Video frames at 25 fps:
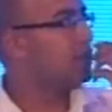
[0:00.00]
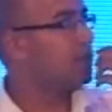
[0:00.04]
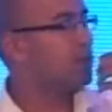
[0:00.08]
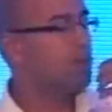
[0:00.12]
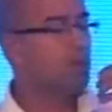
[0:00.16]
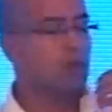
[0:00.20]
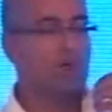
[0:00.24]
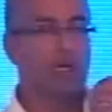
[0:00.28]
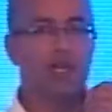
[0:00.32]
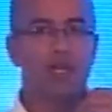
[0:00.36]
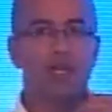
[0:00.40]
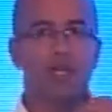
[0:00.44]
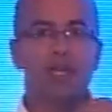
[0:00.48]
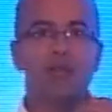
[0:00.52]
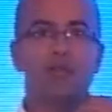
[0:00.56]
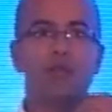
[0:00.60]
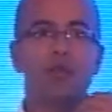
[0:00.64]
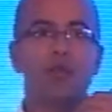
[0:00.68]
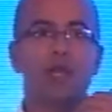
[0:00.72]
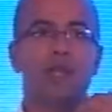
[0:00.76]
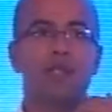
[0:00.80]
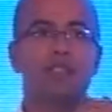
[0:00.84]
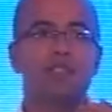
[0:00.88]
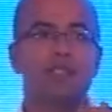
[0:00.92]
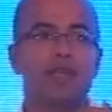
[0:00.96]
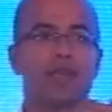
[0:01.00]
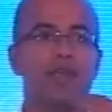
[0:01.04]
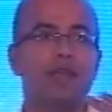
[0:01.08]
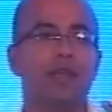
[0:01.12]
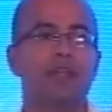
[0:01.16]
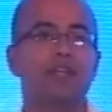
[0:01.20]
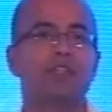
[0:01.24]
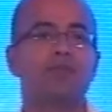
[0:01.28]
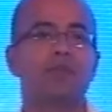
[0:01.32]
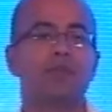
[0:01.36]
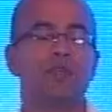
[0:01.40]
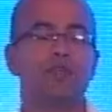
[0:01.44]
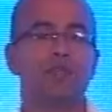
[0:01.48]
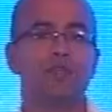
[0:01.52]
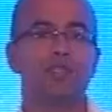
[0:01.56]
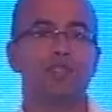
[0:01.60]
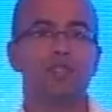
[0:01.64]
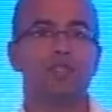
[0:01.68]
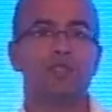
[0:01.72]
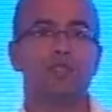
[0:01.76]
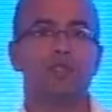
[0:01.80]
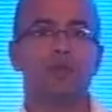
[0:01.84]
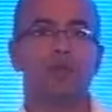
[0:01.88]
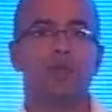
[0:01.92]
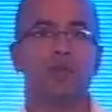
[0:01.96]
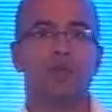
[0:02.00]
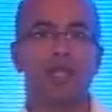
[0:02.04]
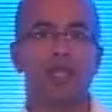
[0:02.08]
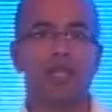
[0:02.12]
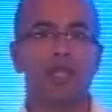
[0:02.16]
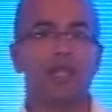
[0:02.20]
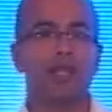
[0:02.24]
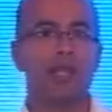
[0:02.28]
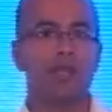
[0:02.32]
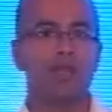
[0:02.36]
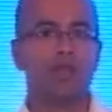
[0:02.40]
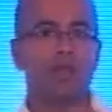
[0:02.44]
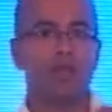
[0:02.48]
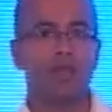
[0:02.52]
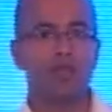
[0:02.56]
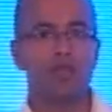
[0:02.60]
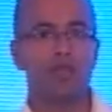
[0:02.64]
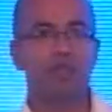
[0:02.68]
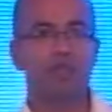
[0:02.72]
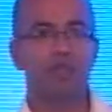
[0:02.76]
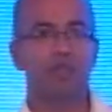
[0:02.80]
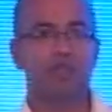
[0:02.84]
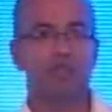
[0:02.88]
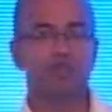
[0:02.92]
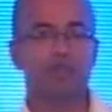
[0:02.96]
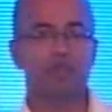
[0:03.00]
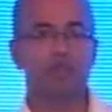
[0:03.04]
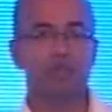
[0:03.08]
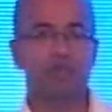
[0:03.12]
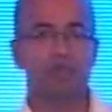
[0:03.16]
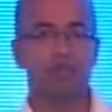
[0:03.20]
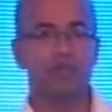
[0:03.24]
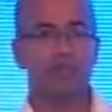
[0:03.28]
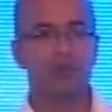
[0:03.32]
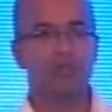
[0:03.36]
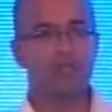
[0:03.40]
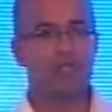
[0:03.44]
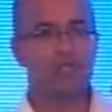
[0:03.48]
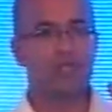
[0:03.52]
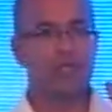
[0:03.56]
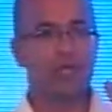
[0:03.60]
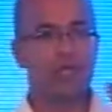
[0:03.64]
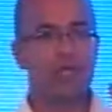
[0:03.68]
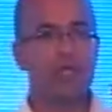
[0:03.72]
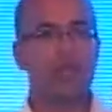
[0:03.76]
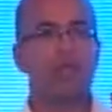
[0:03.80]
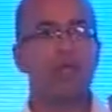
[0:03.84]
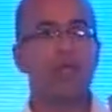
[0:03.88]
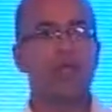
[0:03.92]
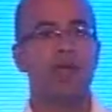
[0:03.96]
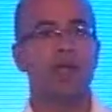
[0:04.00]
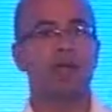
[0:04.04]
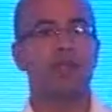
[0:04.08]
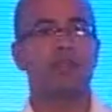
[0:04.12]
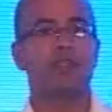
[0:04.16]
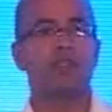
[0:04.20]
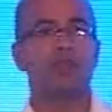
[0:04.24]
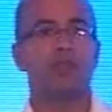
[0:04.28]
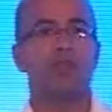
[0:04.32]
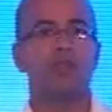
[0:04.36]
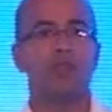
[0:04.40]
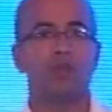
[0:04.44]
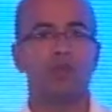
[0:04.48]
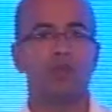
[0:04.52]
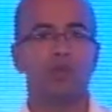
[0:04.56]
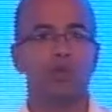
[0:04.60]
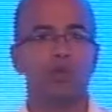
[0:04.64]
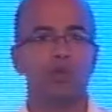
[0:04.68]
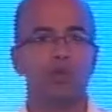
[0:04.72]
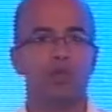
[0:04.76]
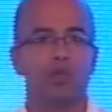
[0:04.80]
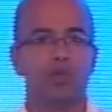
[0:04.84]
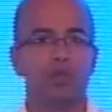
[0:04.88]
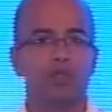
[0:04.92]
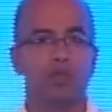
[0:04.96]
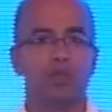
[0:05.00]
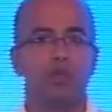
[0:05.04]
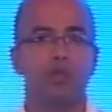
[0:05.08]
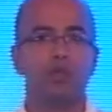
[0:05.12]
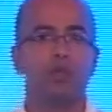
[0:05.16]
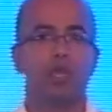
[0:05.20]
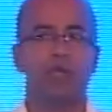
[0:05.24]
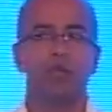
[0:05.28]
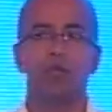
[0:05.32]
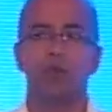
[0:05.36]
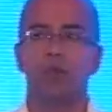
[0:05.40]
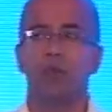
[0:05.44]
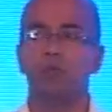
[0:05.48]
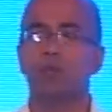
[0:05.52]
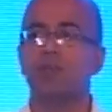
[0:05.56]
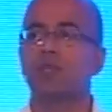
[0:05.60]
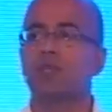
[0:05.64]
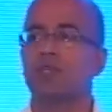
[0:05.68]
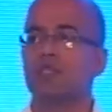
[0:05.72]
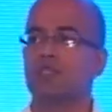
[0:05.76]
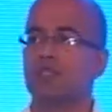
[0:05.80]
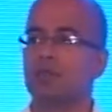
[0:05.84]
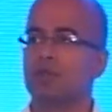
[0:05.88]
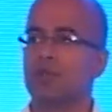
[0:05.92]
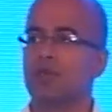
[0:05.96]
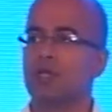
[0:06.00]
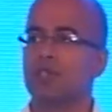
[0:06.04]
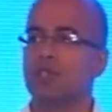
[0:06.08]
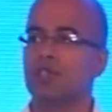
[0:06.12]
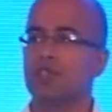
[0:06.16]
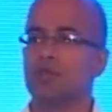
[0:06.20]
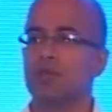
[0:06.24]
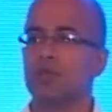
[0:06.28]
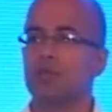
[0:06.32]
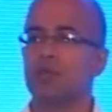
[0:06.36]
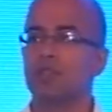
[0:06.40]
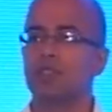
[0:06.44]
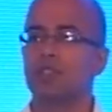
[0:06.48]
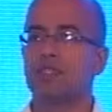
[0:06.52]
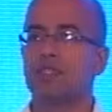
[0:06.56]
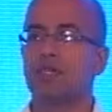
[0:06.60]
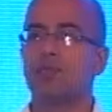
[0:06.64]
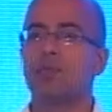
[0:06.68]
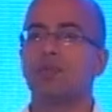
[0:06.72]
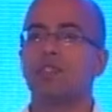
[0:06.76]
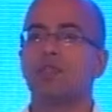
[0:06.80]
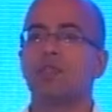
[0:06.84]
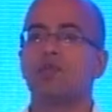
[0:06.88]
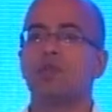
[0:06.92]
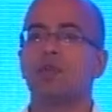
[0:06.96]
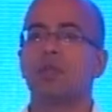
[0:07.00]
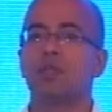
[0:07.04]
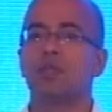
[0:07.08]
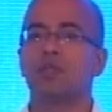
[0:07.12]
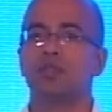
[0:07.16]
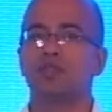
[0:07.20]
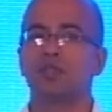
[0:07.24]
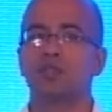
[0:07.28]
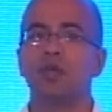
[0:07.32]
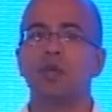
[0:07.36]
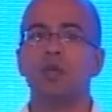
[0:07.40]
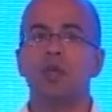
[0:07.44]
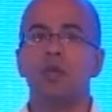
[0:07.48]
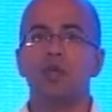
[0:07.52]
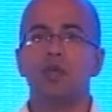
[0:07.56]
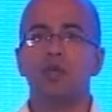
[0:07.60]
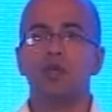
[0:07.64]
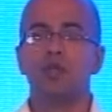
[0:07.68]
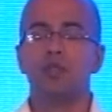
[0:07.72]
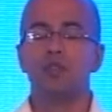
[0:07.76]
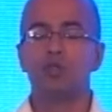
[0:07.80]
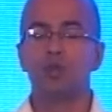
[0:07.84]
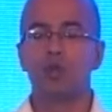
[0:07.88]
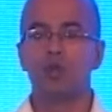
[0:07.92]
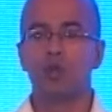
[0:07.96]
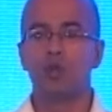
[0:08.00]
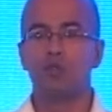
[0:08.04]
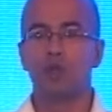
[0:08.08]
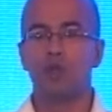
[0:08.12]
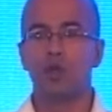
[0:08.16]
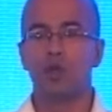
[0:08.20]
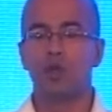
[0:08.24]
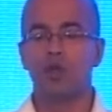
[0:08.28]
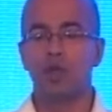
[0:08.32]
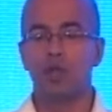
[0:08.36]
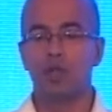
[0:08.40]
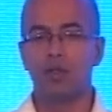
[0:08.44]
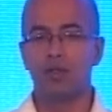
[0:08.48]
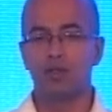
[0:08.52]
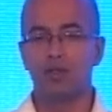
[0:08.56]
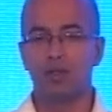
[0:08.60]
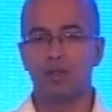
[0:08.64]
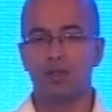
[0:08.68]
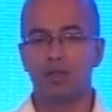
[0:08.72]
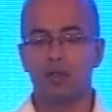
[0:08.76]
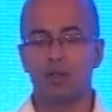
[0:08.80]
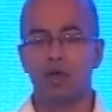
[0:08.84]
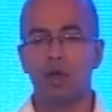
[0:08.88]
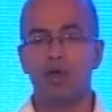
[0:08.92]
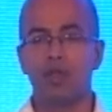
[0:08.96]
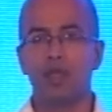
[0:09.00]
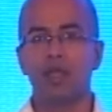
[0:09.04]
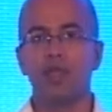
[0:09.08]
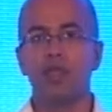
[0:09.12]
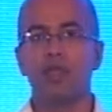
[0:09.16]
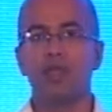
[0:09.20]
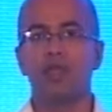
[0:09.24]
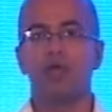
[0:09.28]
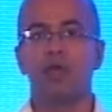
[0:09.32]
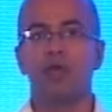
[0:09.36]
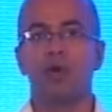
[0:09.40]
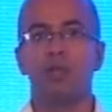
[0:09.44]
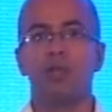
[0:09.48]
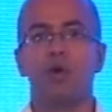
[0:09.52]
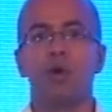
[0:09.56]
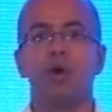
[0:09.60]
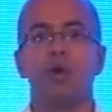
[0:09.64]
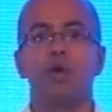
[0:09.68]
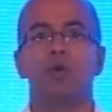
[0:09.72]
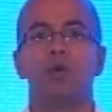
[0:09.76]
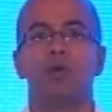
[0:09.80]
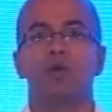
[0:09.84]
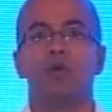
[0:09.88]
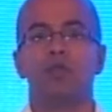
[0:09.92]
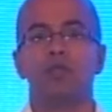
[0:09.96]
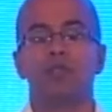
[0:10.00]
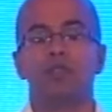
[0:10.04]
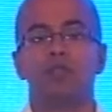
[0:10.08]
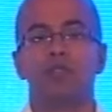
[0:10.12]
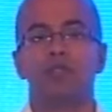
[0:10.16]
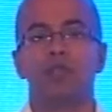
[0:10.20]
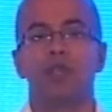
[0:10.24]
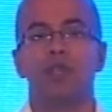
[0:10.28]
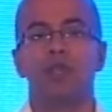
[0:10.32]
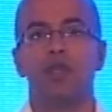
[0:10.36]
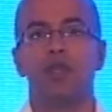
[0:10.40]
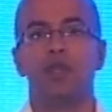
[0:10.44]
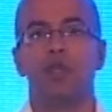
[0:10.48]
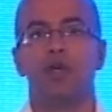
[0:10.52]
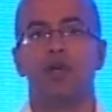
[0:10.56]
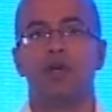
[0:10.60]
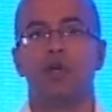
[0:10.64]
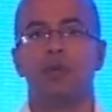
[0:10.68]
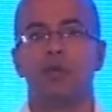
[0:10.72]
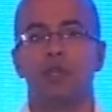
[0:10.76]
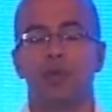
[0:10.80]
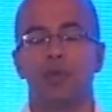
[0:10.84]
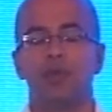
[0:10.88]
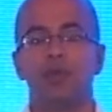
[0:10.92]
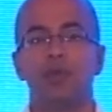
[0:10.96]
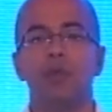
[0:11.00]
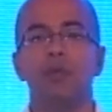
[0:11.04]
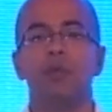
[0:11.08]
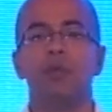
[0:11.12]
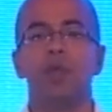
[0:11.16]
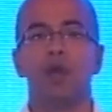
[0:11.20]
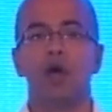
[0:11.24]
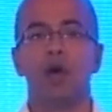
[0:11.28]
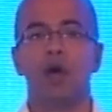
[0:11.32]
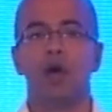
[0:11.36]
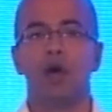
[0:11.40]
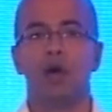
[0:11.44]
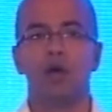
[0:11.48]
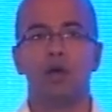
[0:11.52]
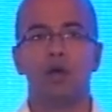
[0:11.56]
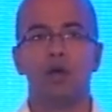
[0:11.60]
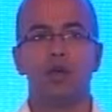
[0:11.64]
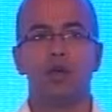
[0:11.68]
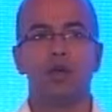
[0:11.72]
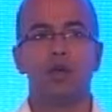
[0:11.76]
So earlier, if you had standardized messages for any kind of audiences, today for the same brand, same communication, you can probably customize it to various segments of audience. So if you're talking about, say, a premium car